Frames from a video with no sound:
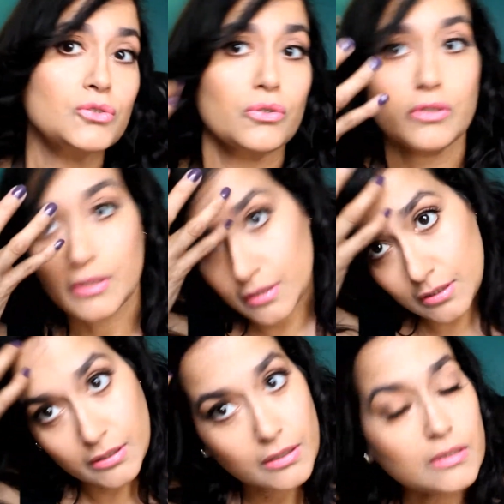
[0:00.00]
So
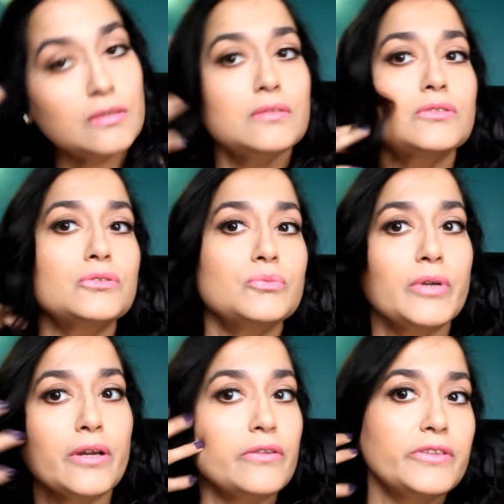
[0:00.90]
this, excuse
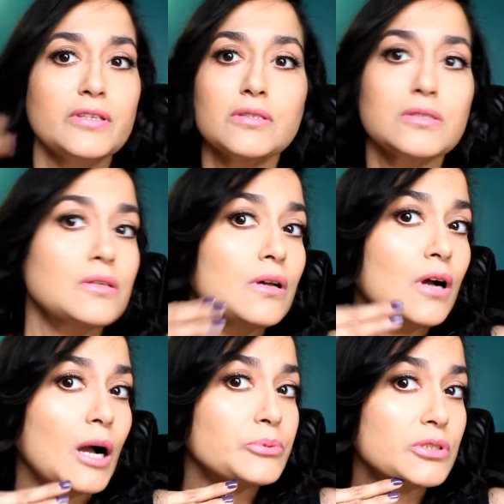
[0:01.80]
my hair, this is
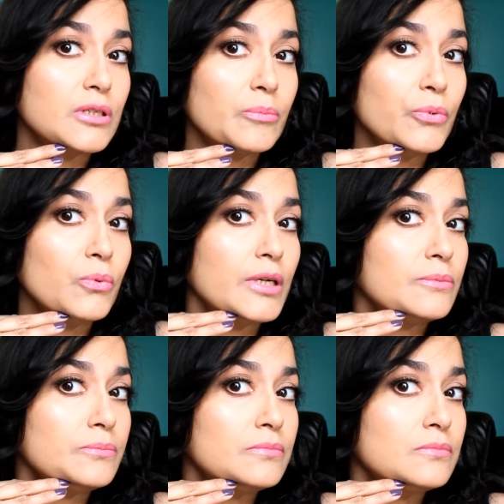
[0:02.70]
option number one.